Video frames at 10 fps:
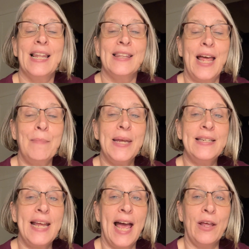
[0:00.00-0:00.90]
Let me
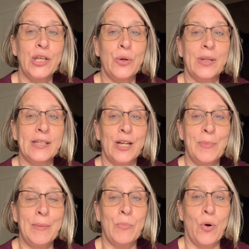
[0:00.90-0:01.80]
tell you a little
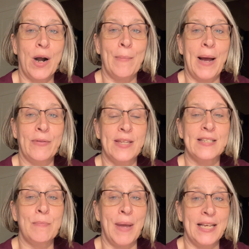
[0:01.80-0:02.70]
bit more about
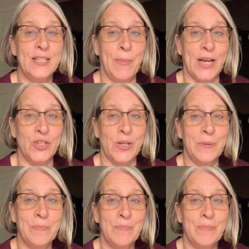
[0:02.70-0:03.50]
this May special